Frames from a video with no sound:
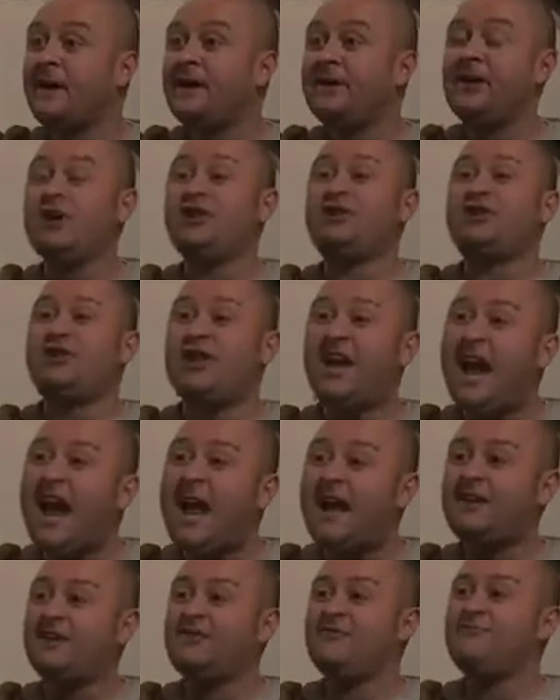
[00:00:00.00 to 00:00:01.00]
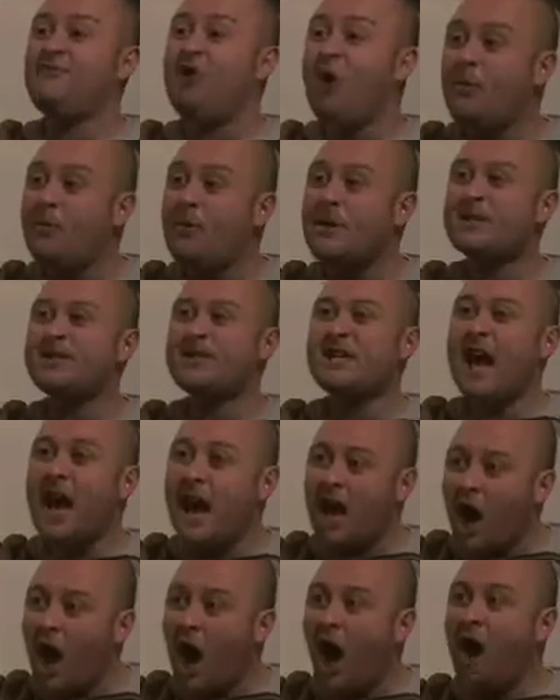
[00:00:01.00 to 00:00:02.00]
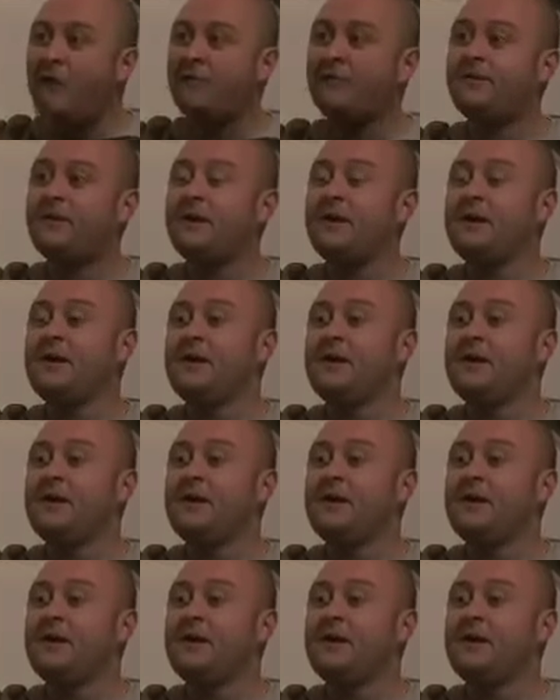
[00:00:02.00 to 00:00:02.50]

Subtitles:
You rubbish, get off!